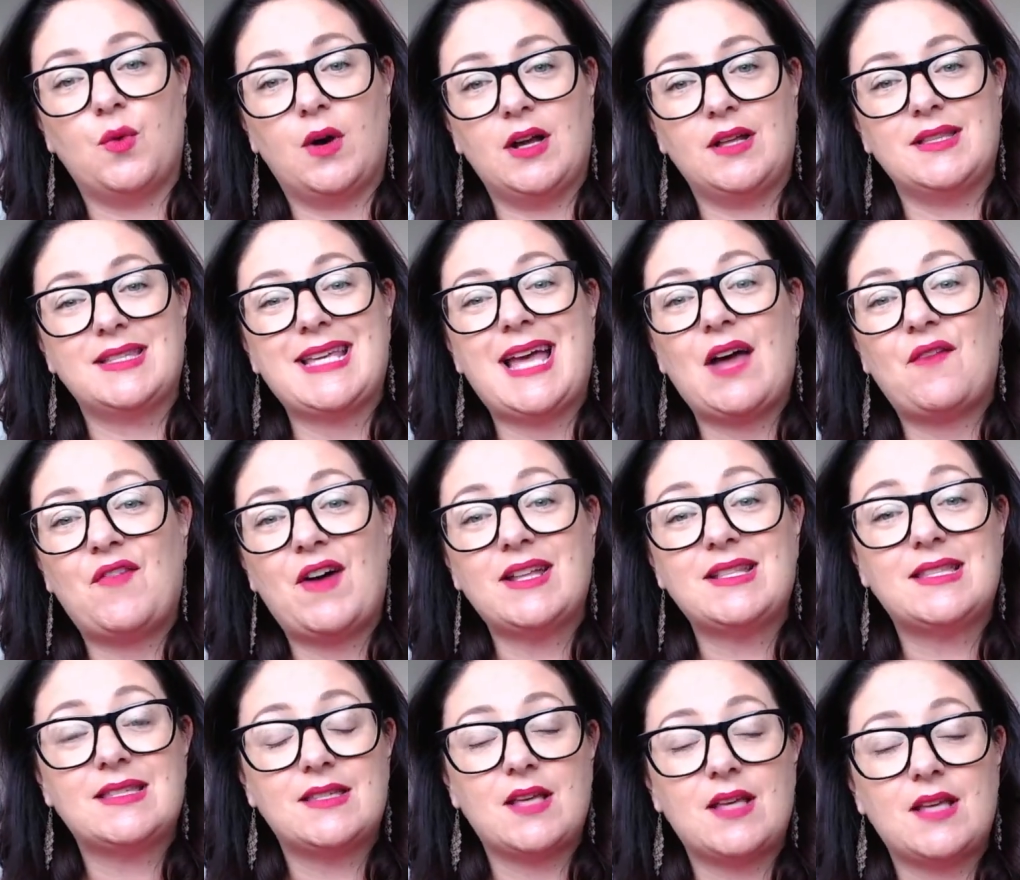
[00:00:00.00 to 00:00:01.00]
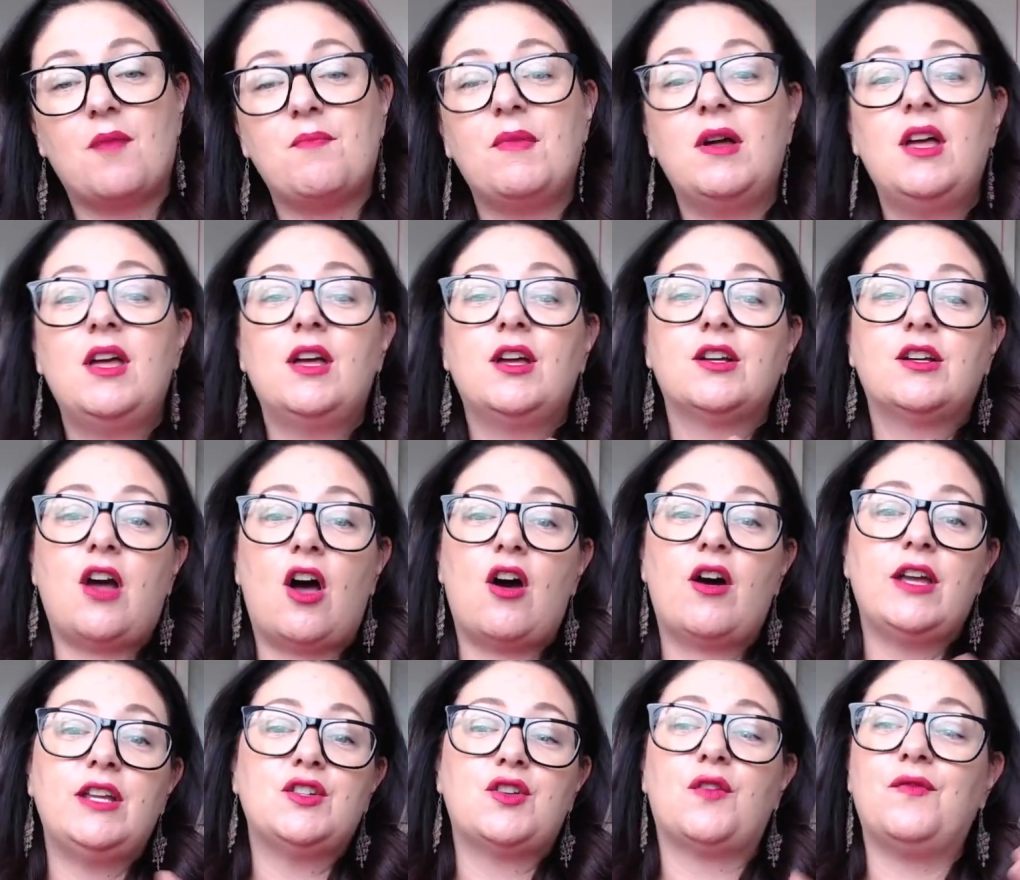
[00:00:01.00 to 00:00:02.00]
ones, have had some
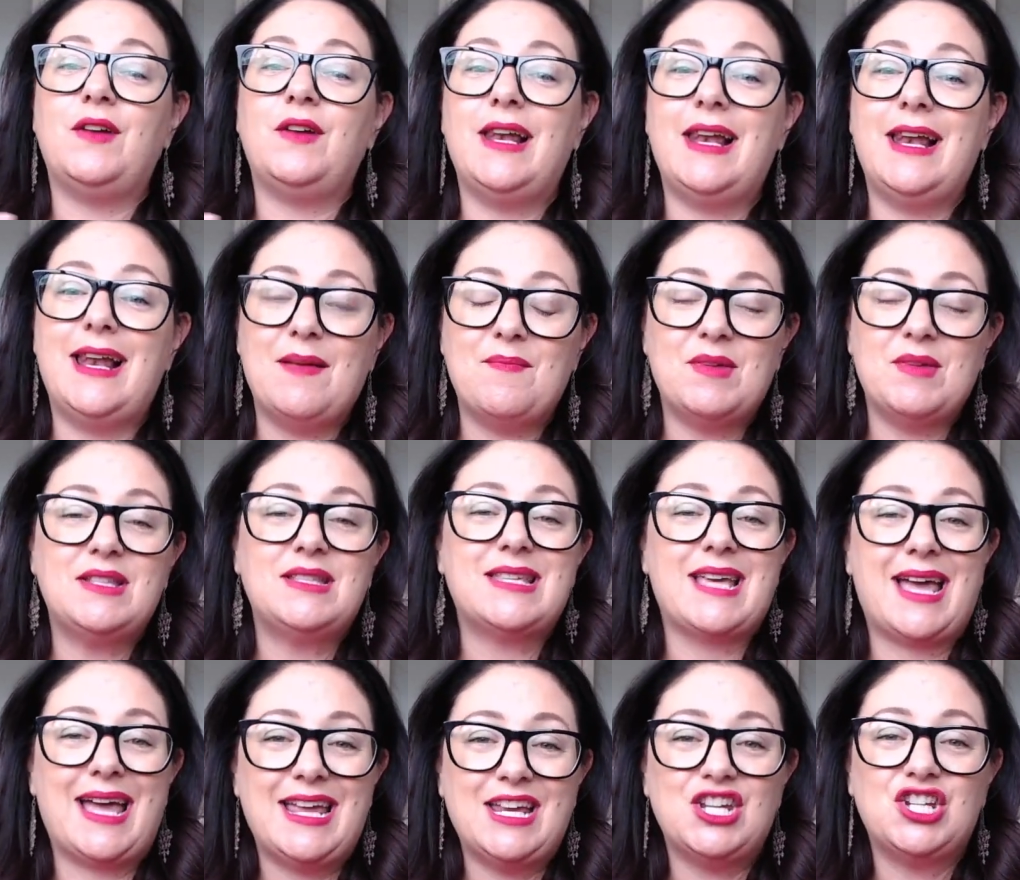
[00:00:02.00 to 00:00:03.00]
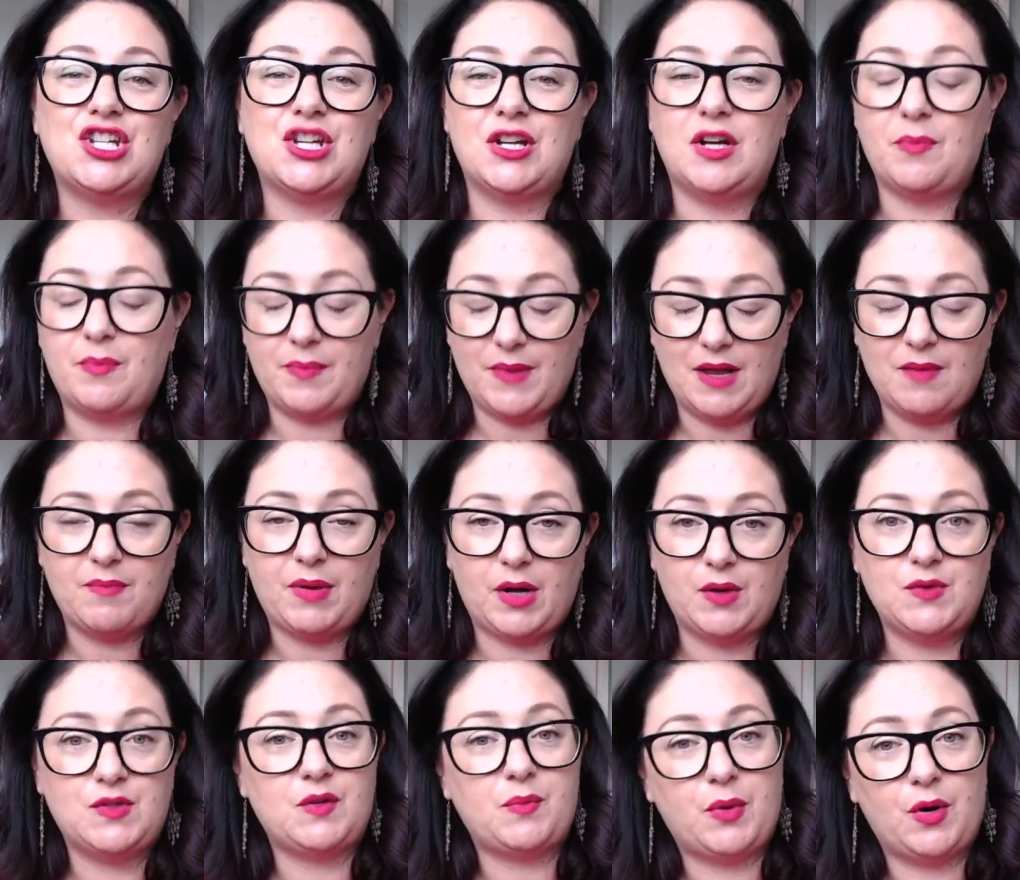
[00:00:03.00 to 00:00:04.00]
kind of limitation
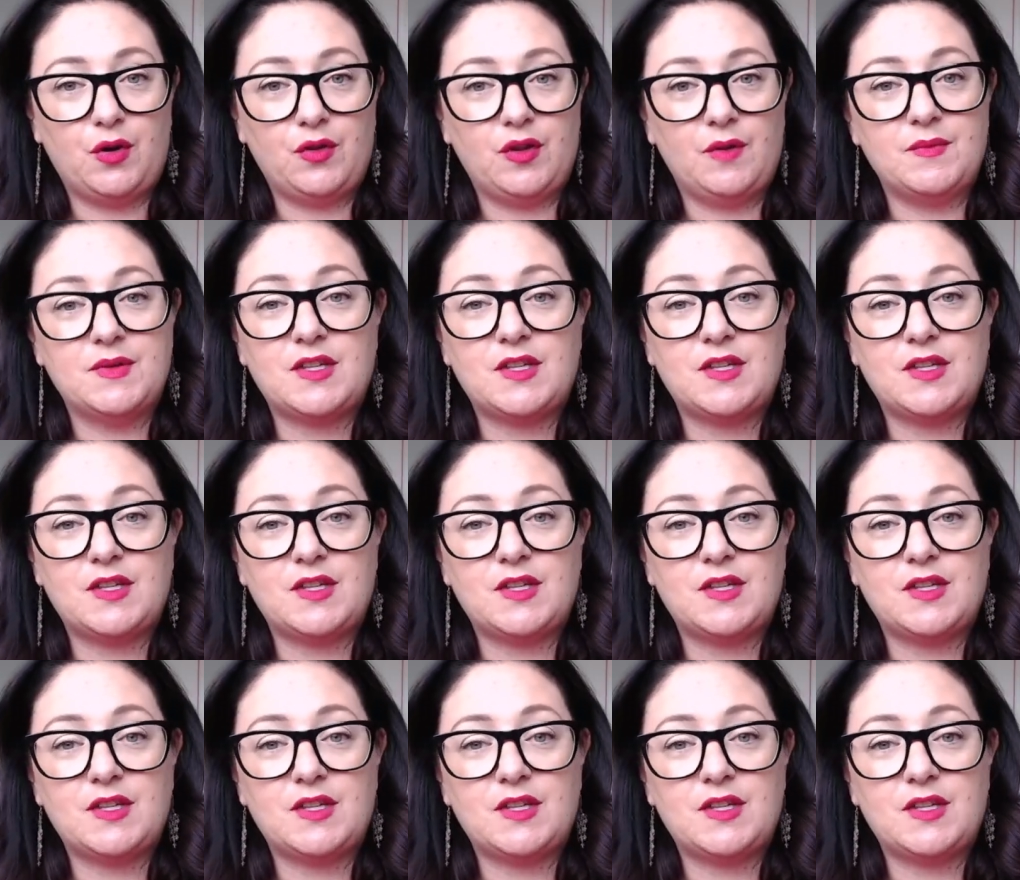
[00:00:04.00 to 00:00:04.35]
imposed upon them.